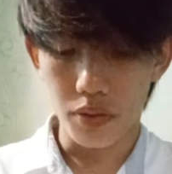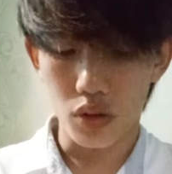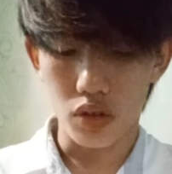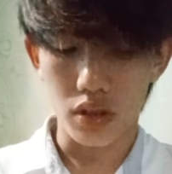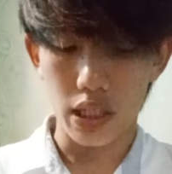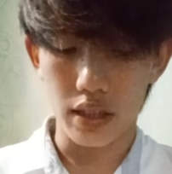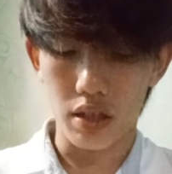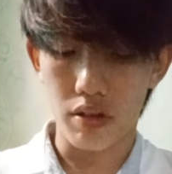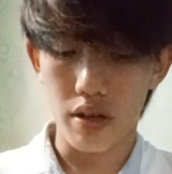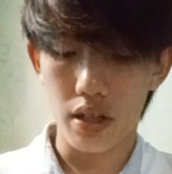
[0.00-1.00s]
the blue
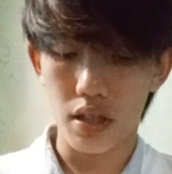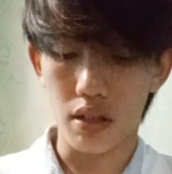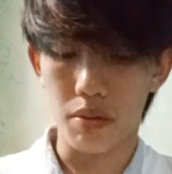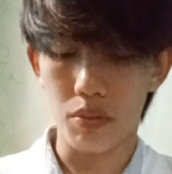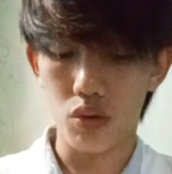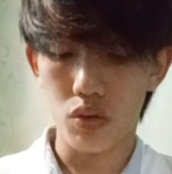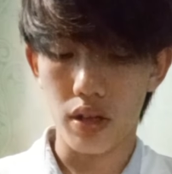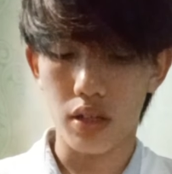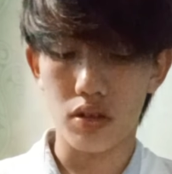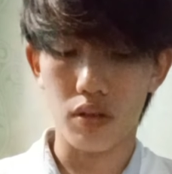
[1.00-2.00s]
ends of the
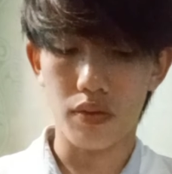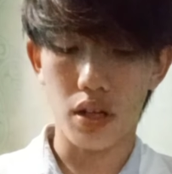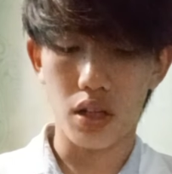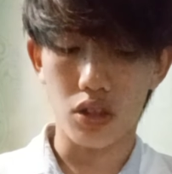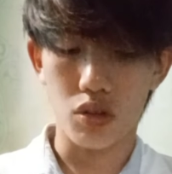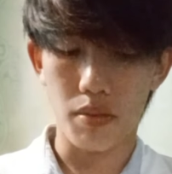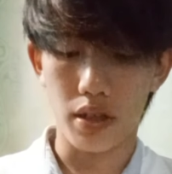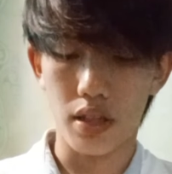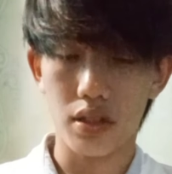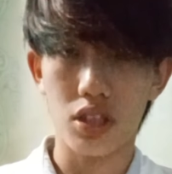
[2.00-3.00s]
electromagnetic spectrum
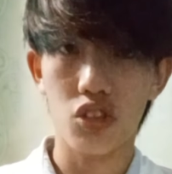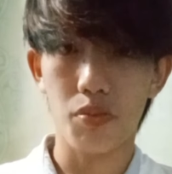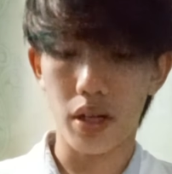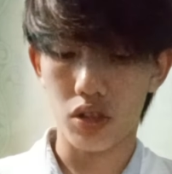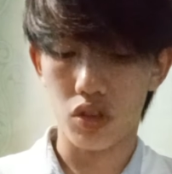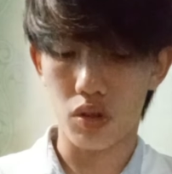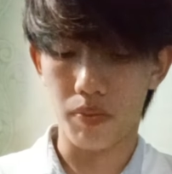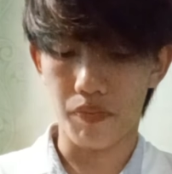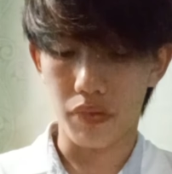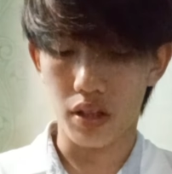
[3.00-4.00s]
is the thing used
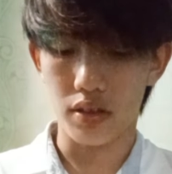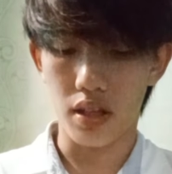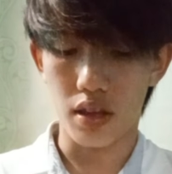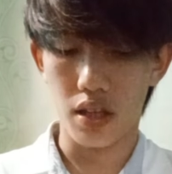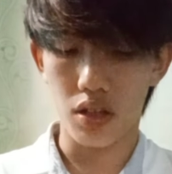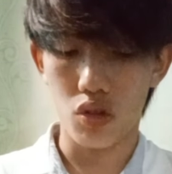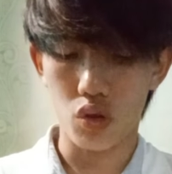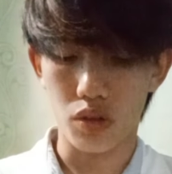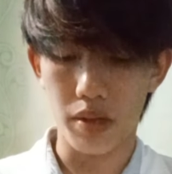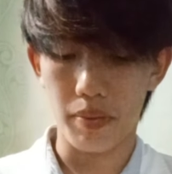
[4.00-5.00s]
by plants in
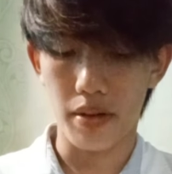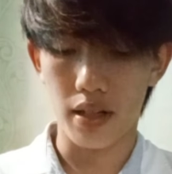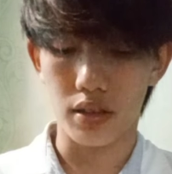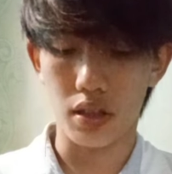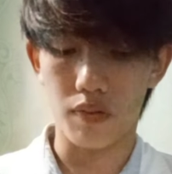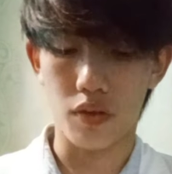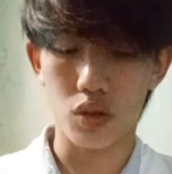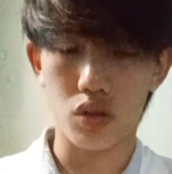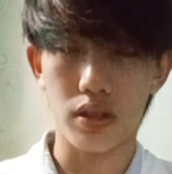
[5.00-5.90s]
photosynthesis process.